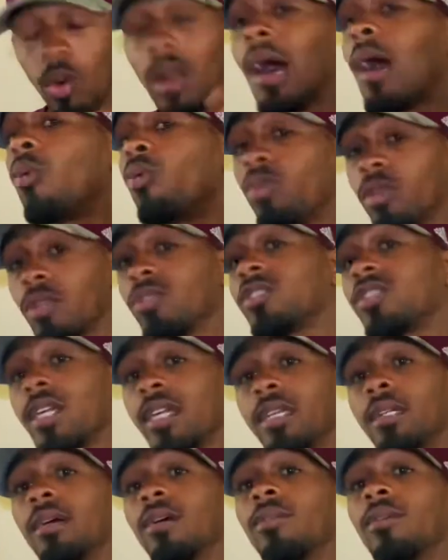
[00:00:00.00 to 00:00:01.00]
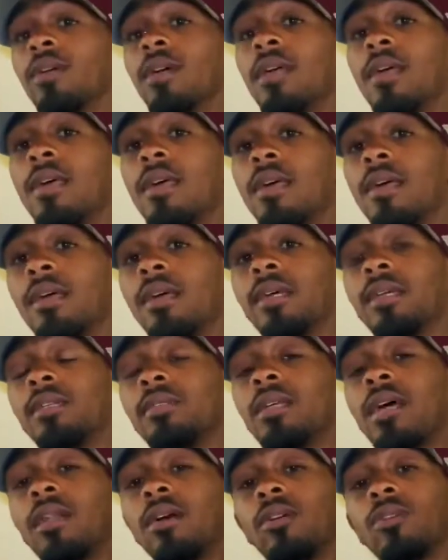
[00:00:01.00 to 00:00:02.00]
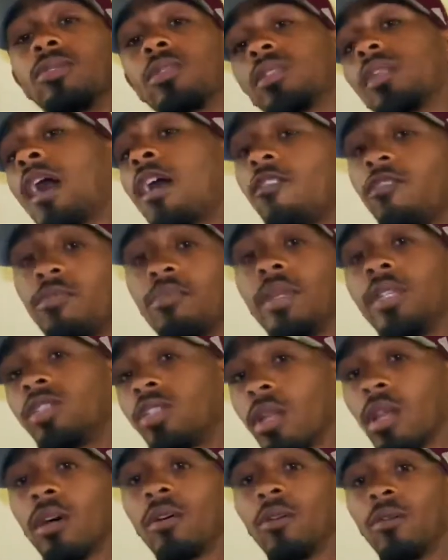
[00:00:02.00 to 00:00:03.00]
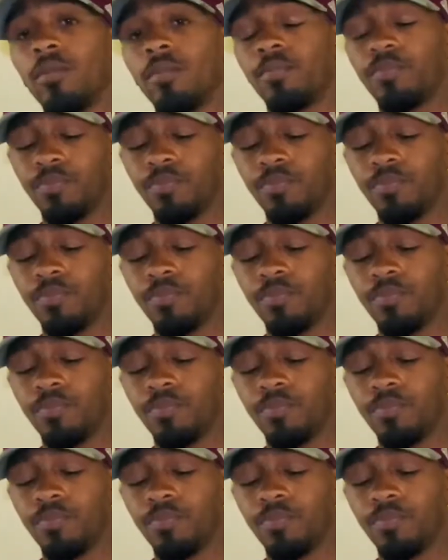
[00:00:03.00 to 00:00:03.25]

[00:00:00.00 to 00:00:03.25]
I will say though is that on South Beach alone,